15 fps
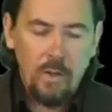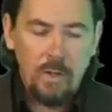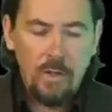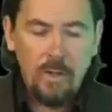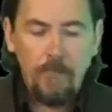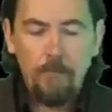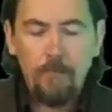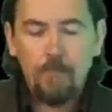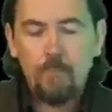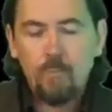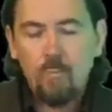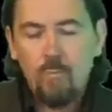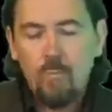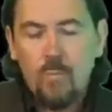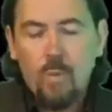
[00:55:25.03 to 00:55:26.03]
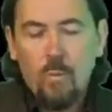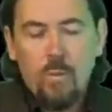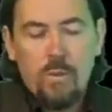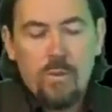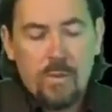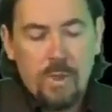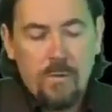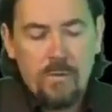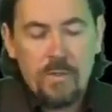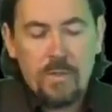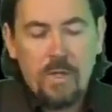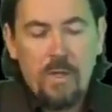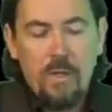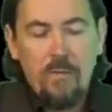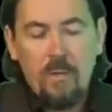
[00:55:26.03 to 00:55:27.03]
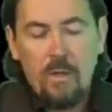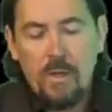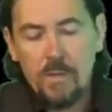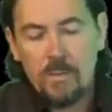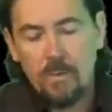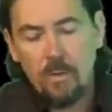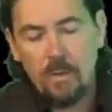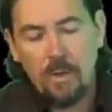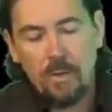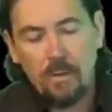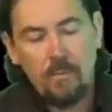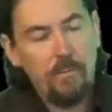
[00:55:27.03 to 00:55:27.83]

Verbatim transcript: Um, what, just give us the title of your latest book,